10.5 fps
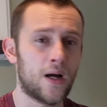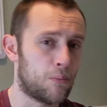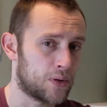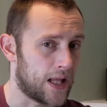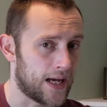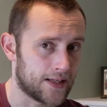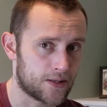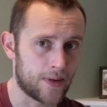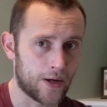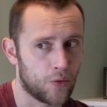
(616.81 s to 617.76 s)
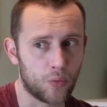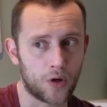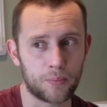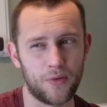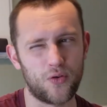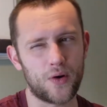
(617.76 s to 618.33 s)
apply it to my own
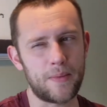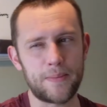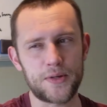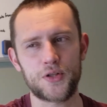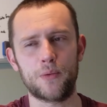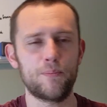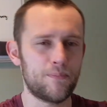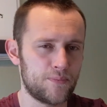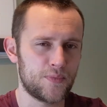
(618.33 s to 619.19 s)
work before I maybe start